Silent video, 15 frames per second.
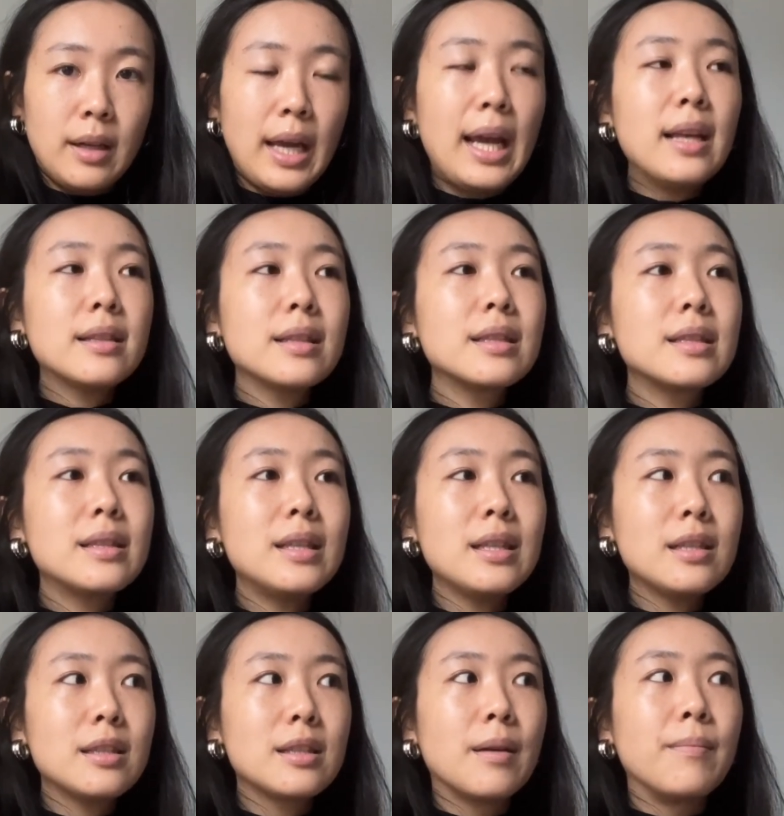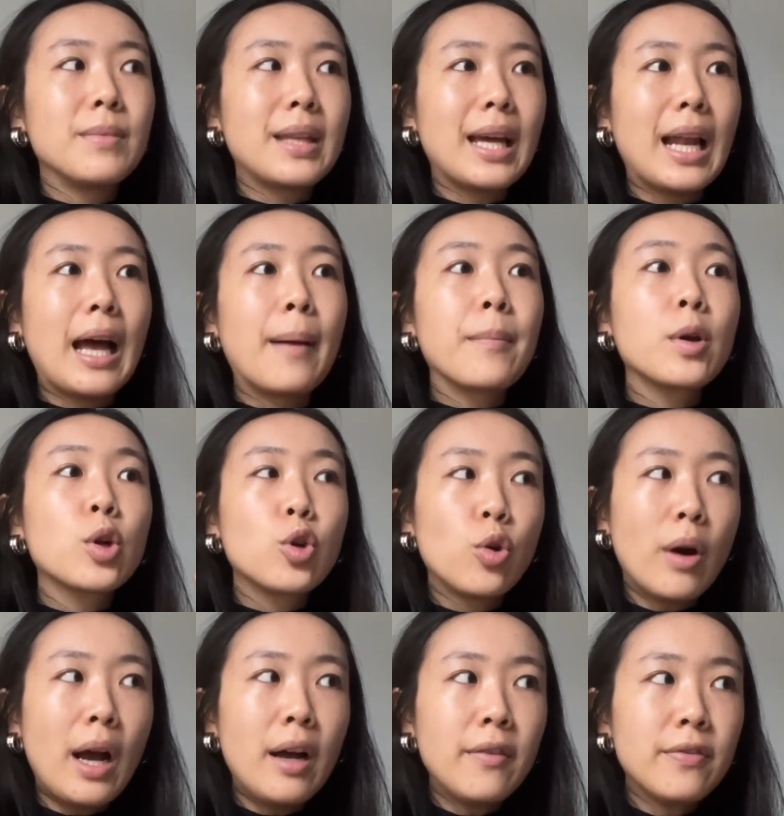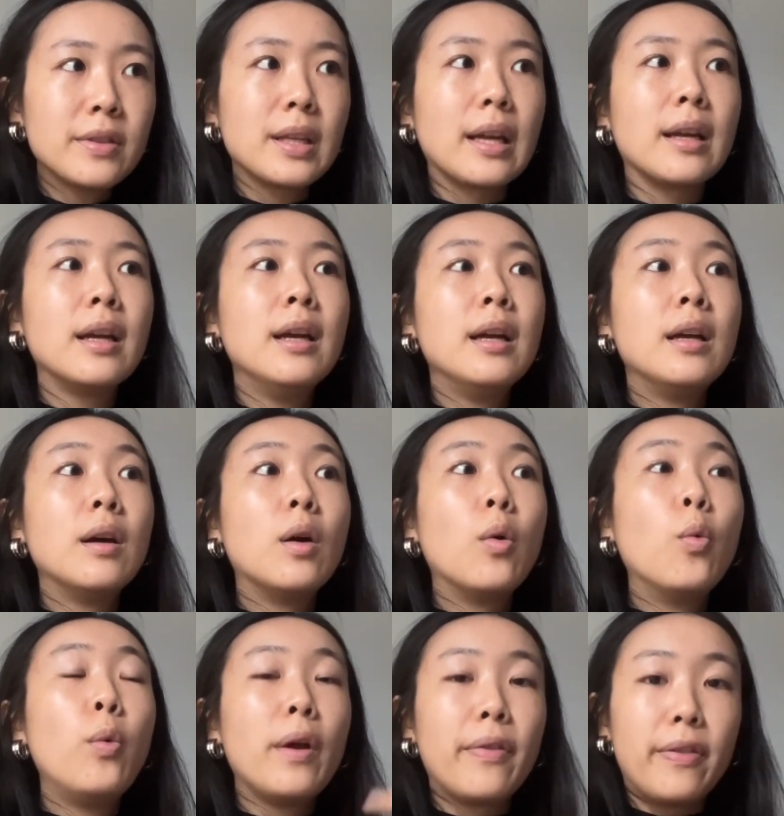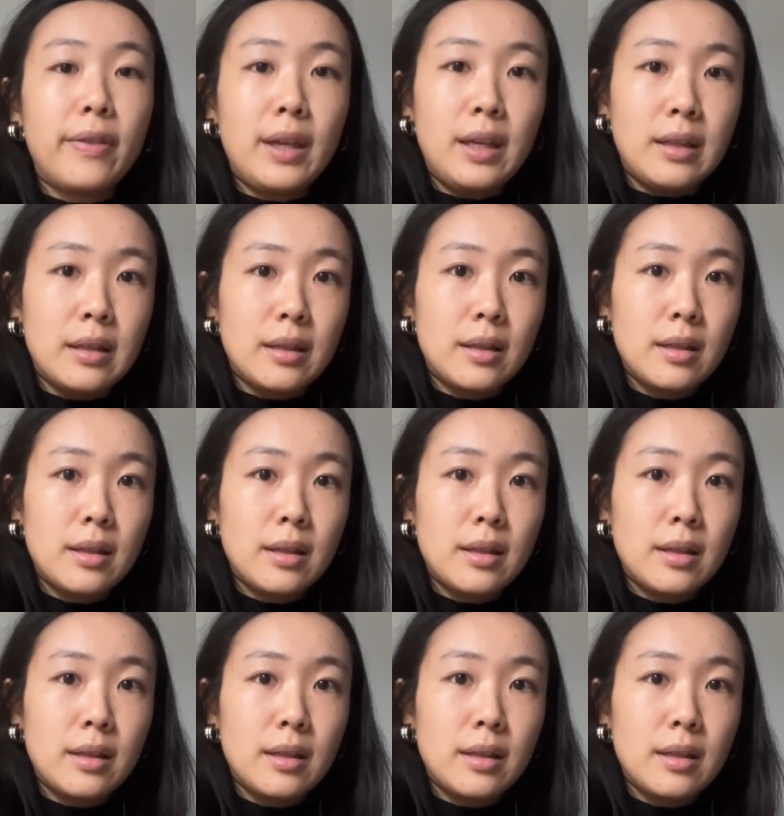It's a system that I'm crafting within.